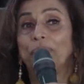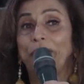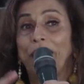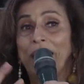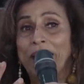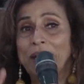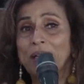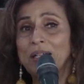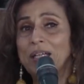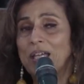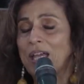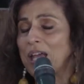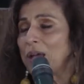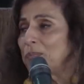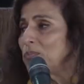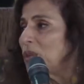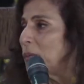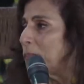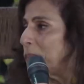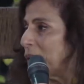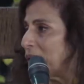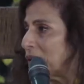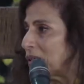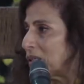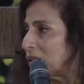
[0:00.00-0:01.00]
Then came
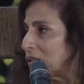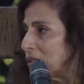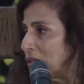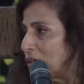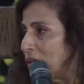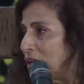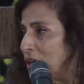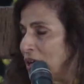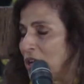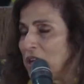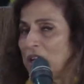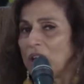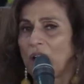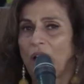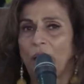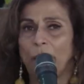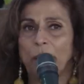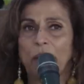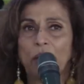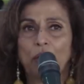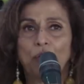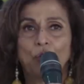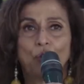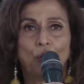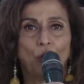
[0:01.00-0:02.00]
the personal. I
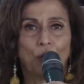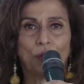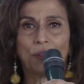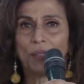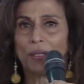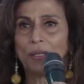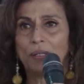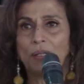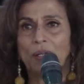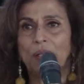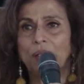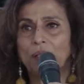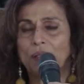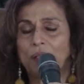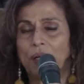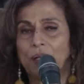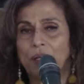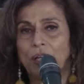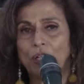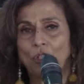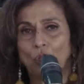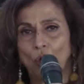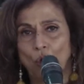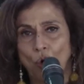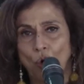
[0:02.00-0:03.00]
mean, you're suddenly stuck at